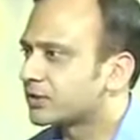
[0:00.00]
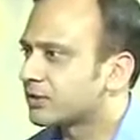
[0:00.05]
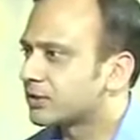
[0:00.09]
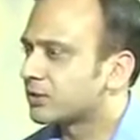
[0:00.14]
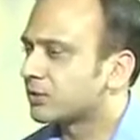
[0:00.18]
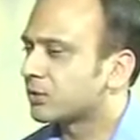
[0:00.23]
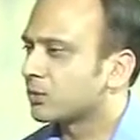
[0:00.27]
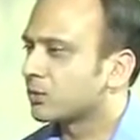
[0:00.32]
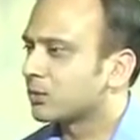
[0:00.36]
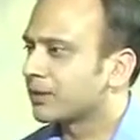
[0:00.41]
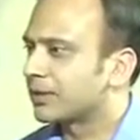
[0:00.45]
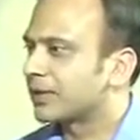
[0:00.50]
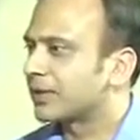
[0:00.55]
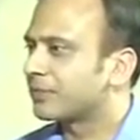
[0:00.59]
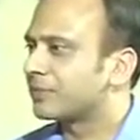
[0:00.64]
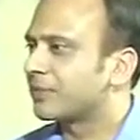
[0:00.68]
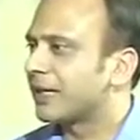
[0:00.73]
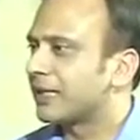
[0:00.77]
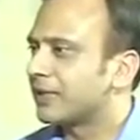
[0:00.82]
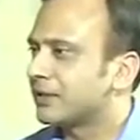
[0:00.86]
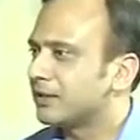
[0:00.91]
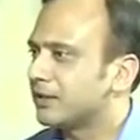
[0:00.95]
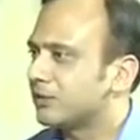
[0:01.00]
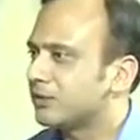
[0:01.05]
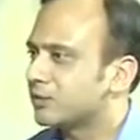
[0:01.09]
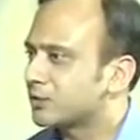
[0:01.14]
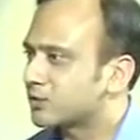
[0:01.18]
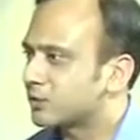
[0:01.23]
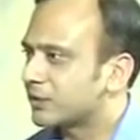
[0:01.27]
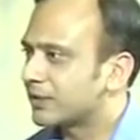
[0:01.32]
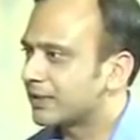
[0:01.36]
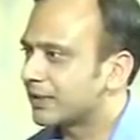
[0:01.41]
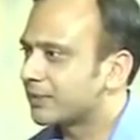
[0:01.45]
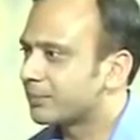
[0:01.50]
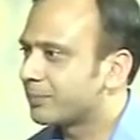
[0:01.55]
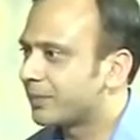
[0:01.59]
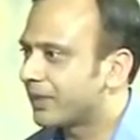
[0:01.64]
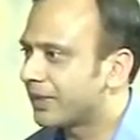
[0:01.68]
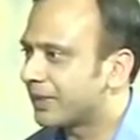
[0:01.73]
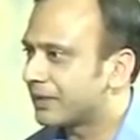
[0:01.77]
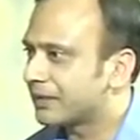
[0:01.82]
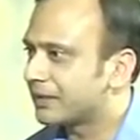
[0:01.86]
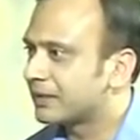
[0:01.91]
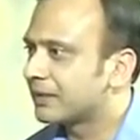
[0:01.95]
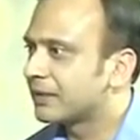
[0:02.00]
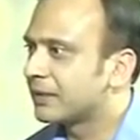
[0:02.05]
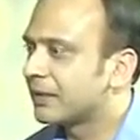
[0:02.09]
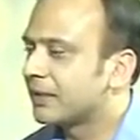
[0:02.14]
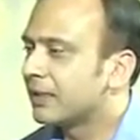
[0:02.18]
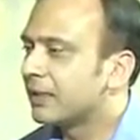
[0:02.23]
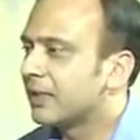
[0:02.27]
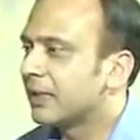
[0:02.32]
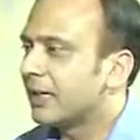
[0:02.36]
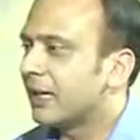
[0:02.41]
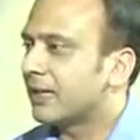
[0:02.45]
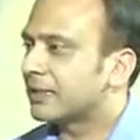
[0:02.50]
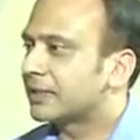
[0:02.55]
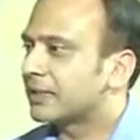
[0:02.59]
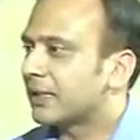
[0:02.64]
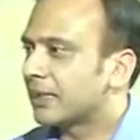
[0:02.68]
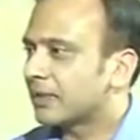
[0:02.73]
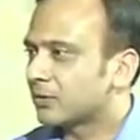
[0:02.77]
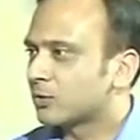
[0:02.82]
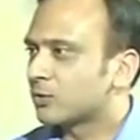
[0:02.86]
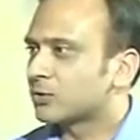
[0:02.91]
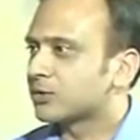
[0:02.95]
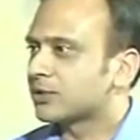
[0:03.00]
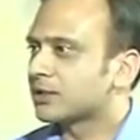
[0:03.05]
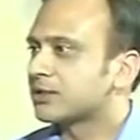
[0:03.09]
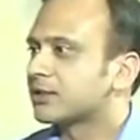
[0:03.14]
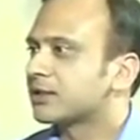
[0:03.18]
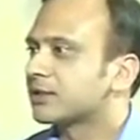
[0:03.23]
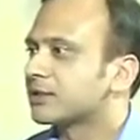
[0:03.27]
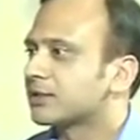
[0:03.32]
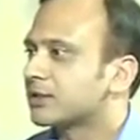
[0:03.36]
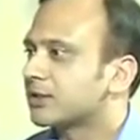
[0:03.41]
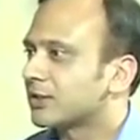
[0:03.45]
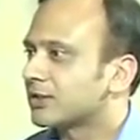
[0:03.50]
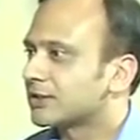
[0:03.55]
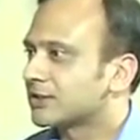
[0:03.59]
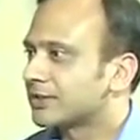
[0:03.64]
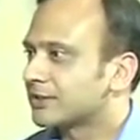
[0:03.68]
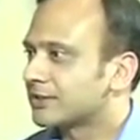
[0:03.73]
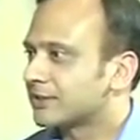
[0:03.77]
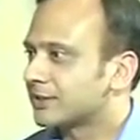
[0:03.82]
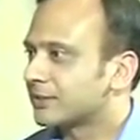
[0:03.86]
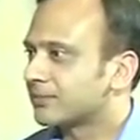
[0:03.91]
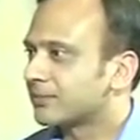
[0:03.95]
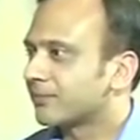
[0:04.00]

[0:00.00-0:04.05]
we get bad news, we get pain, and that goes and sits in our system.